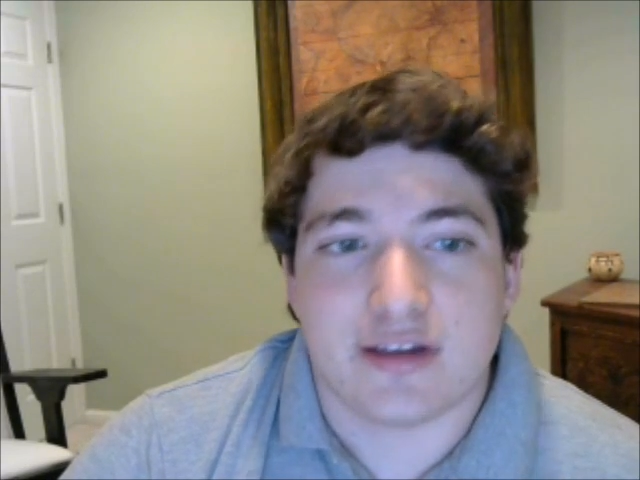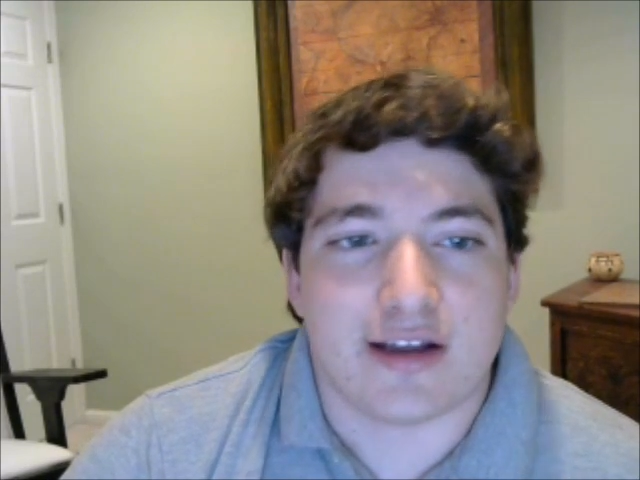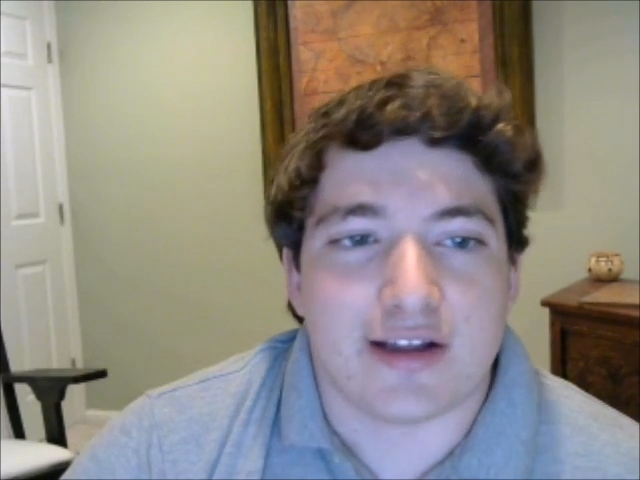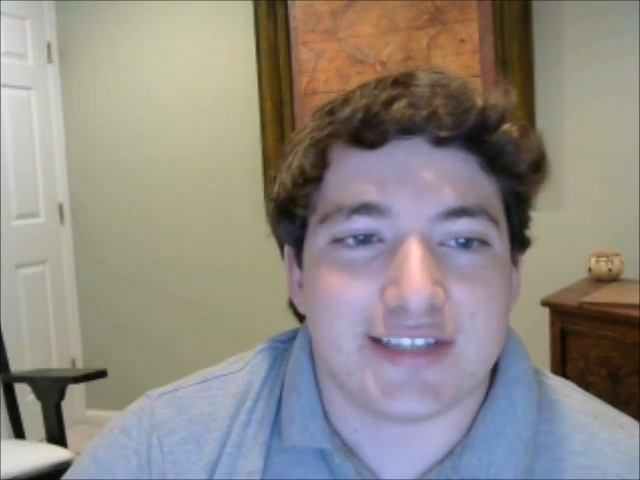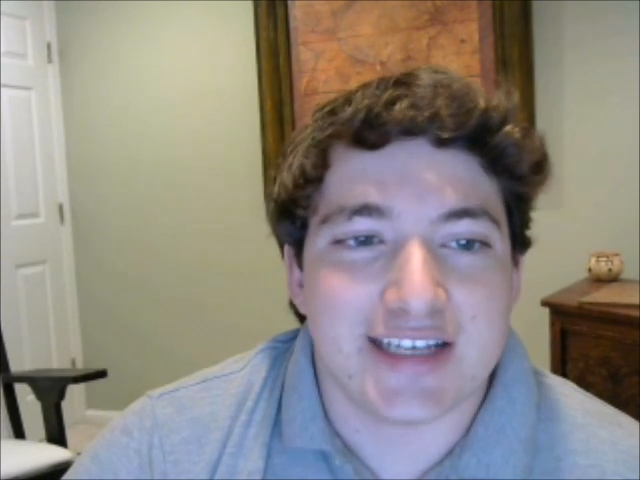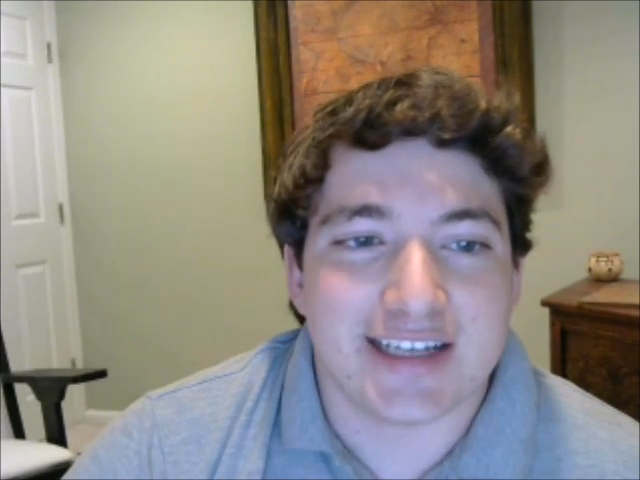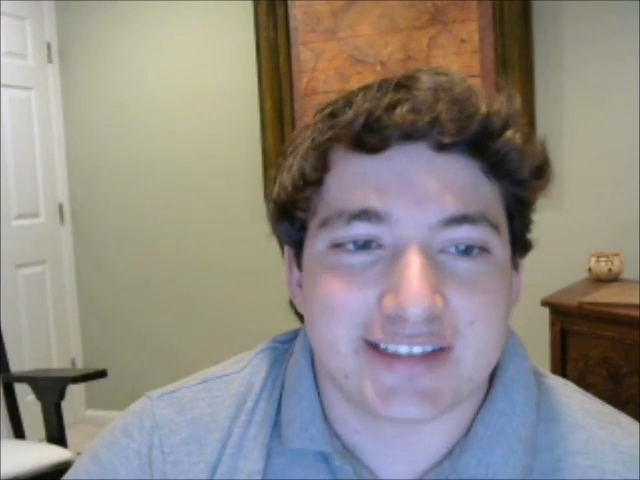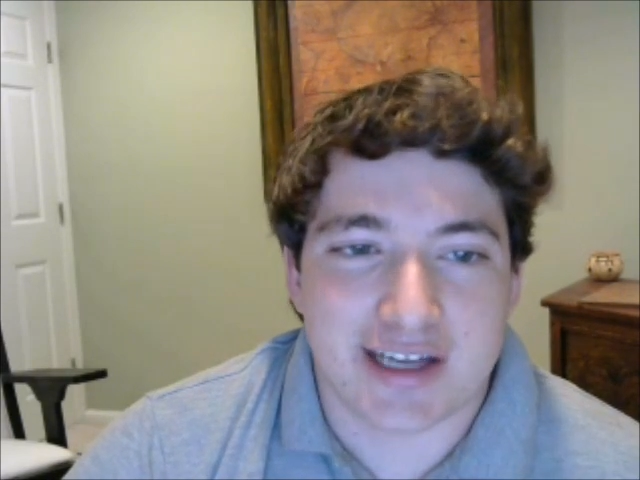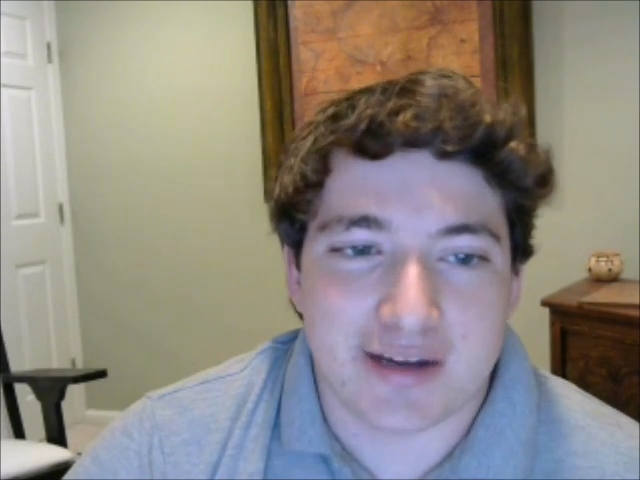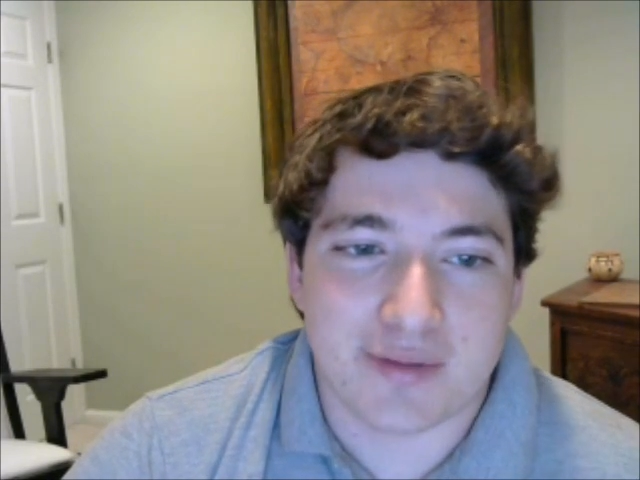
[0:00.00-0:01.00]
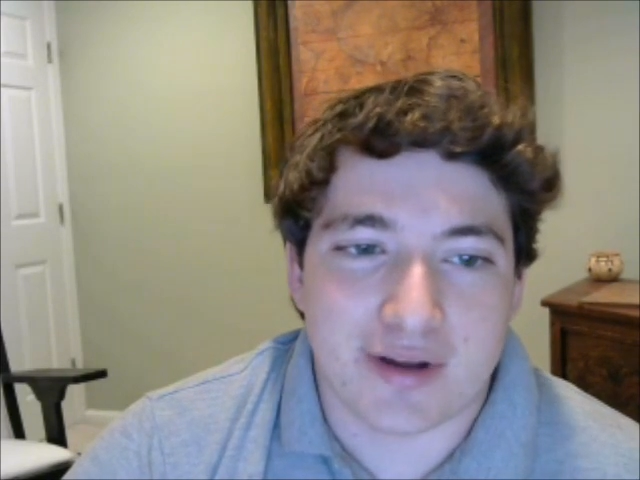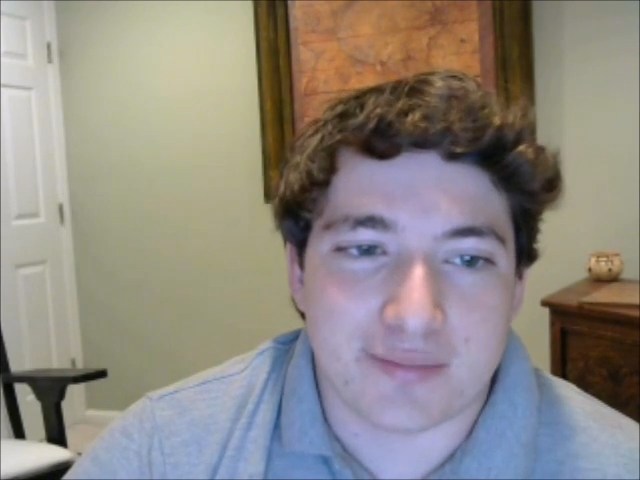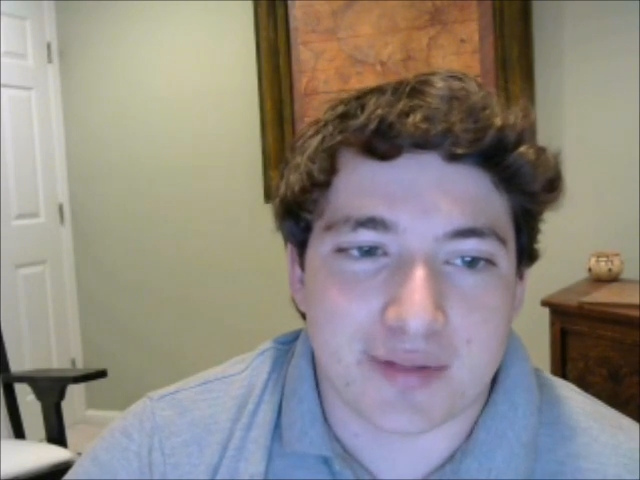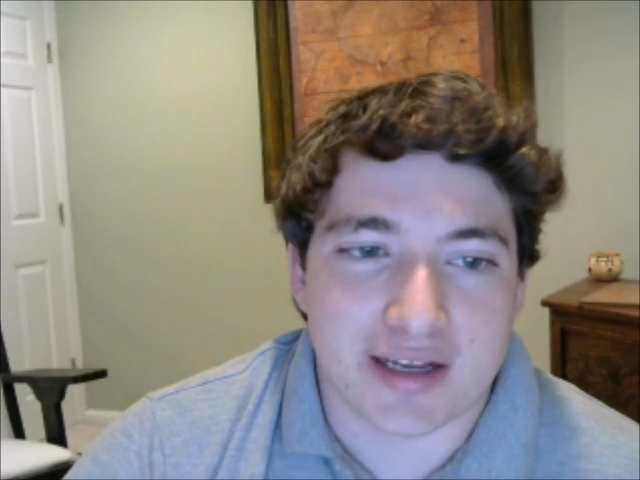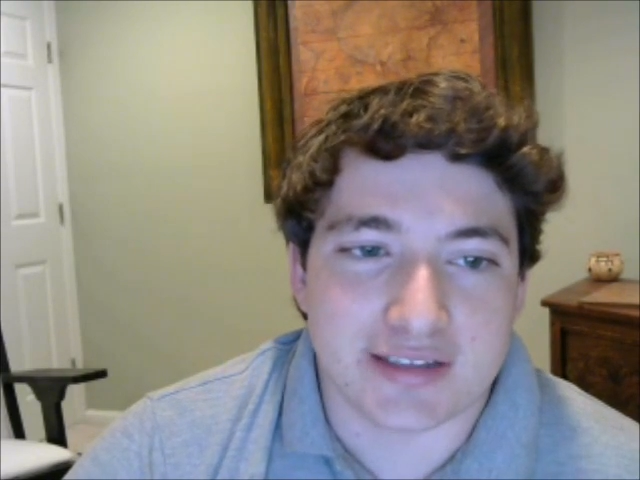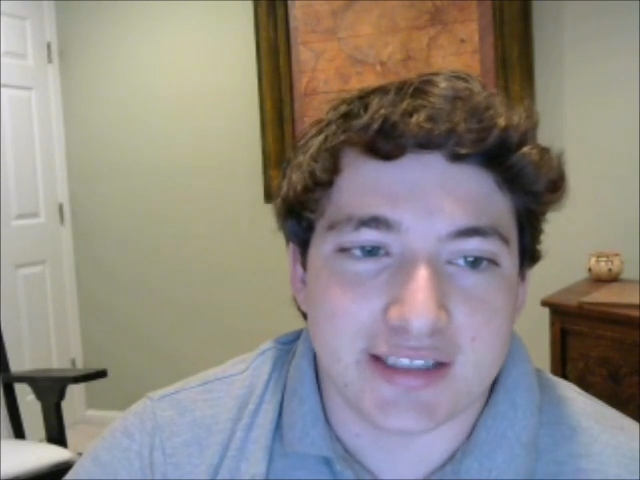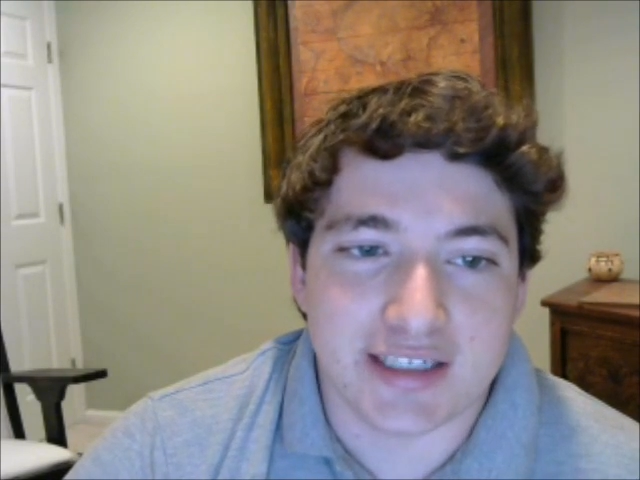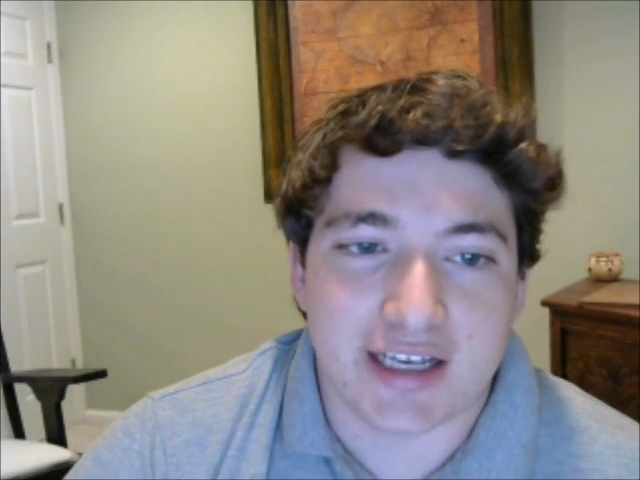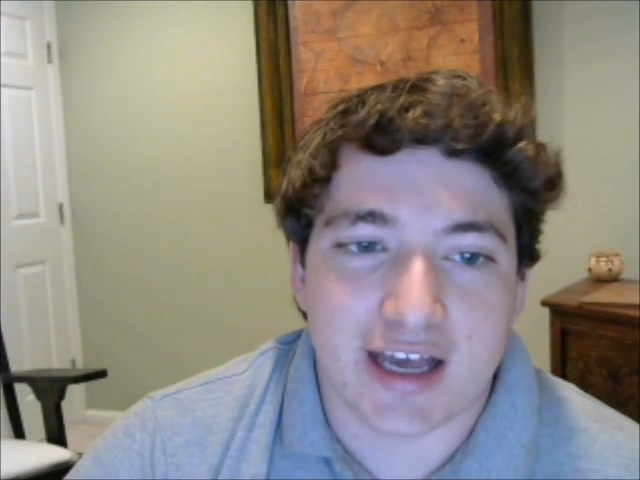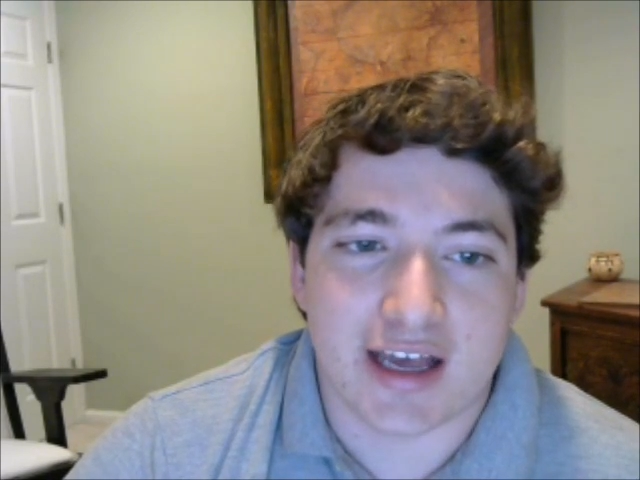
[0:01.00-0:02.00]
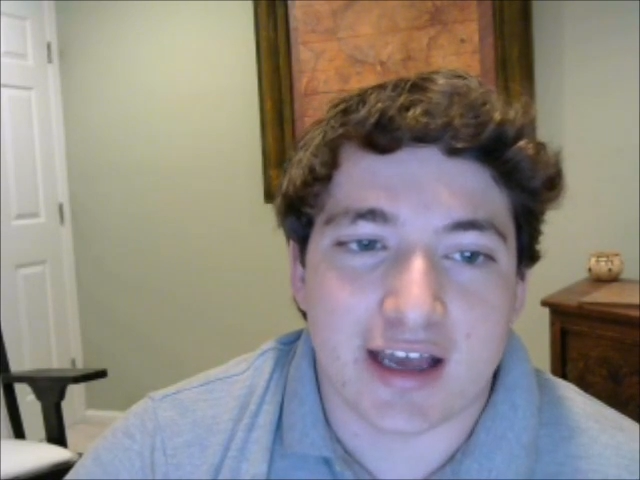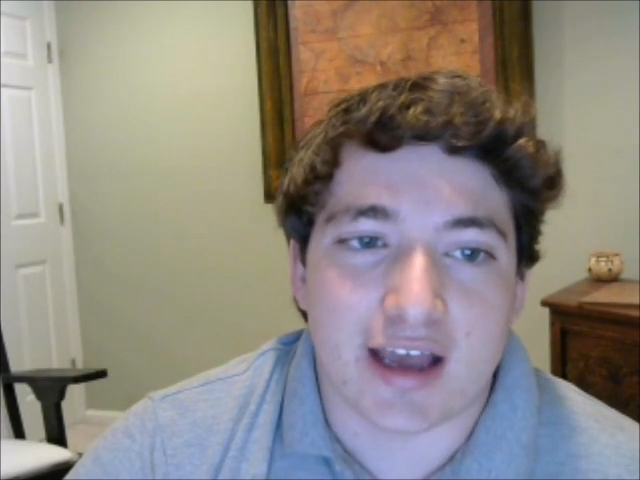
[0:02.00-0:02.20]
TSM playing TDK